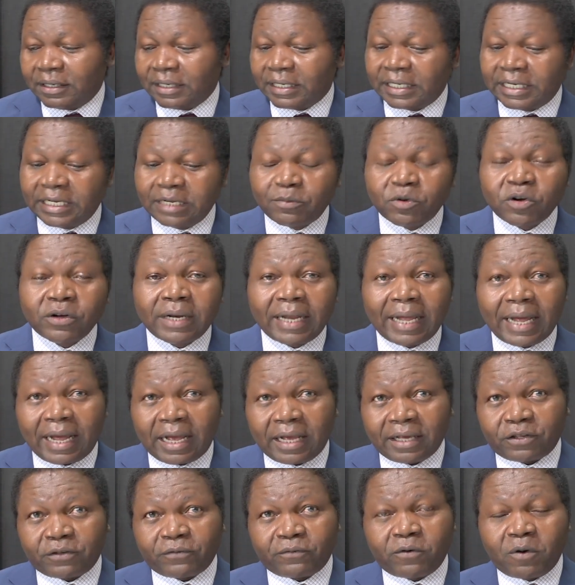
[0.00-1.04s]
Tibor
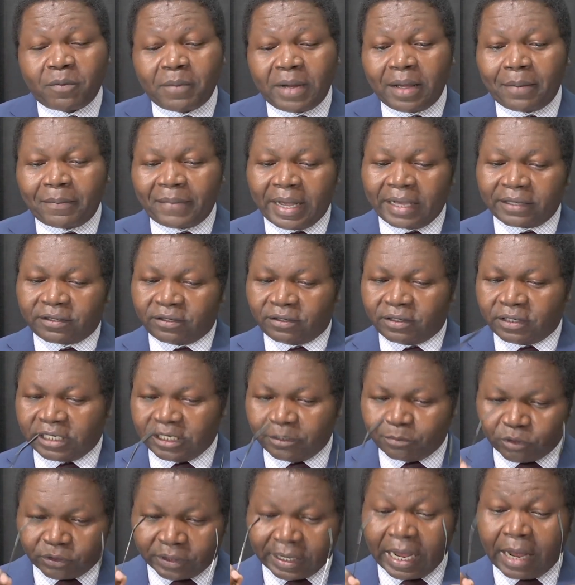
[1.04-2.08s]
Nagy, former Ambassador
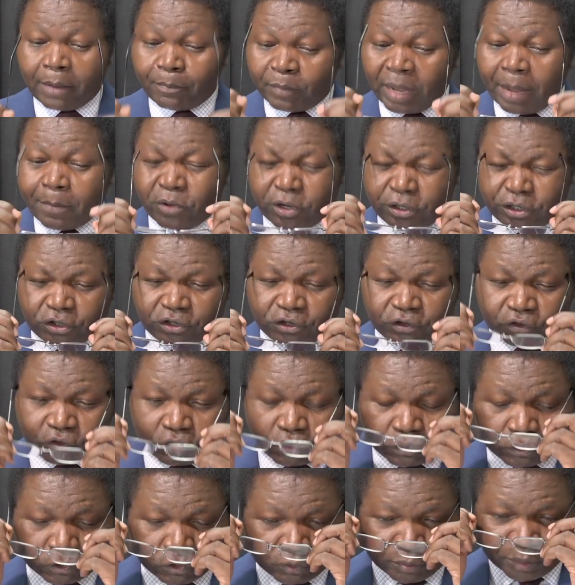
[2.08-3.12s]
Tibor Nagy. I'm going to just
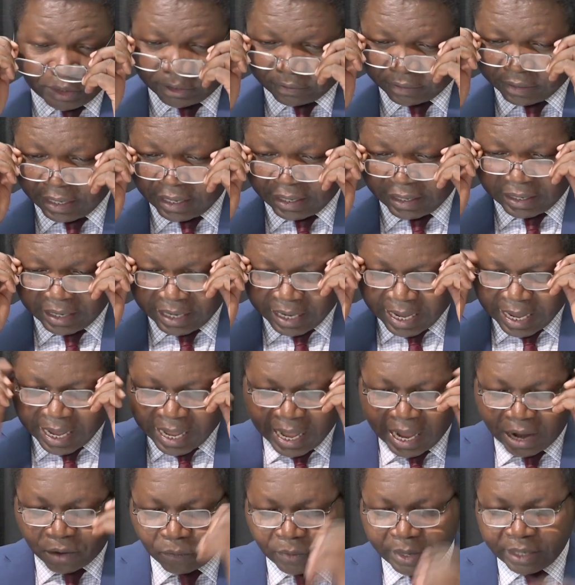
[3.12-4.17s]
go through, because I
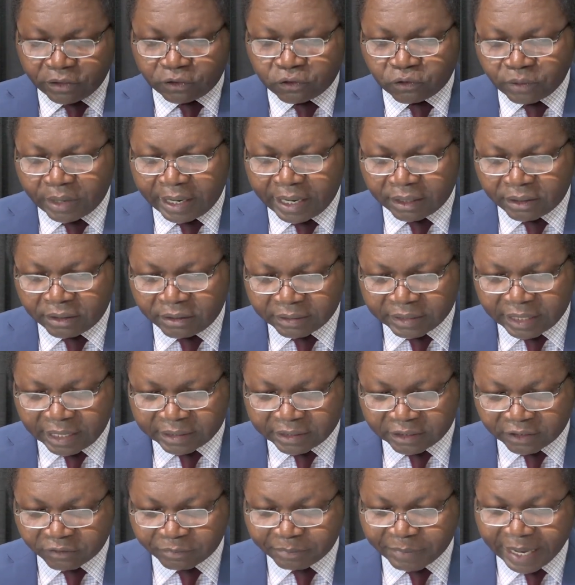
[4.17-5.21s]
looked at
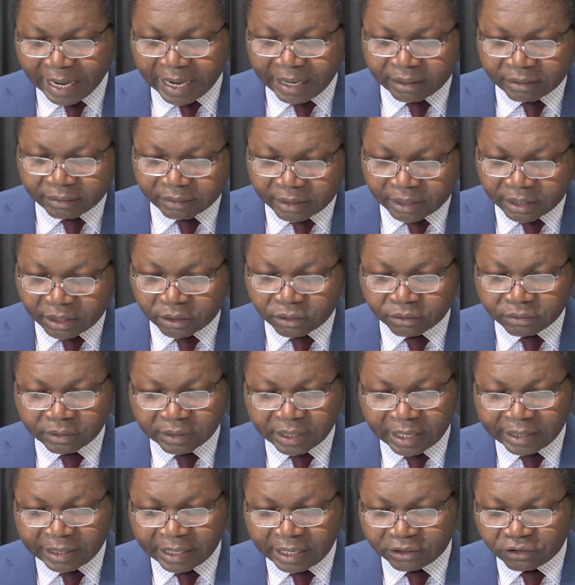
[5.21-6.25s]
his background,
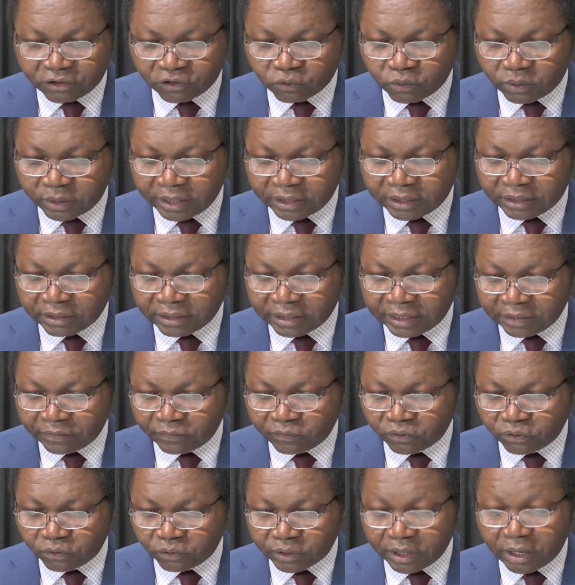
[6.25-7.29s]
and I just wanted to give
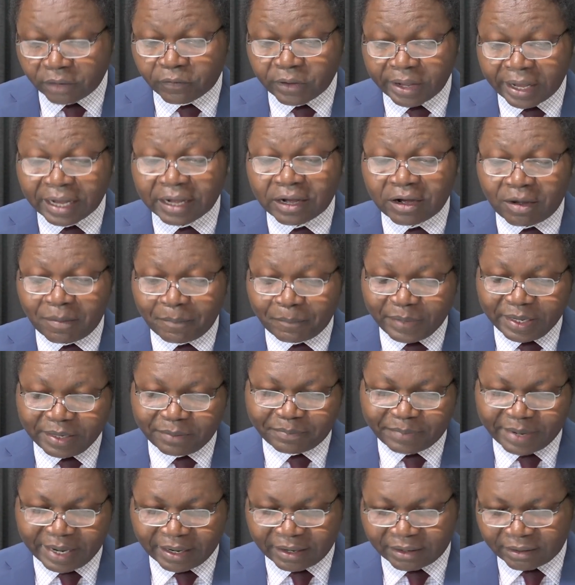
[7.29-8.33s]
you a complete
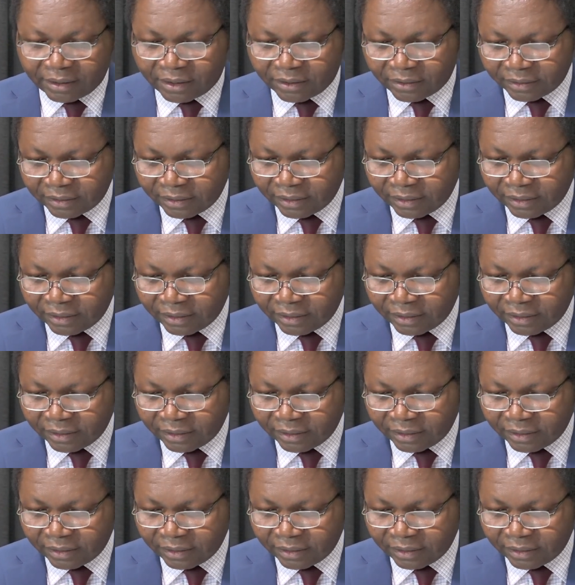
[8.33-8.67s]
background.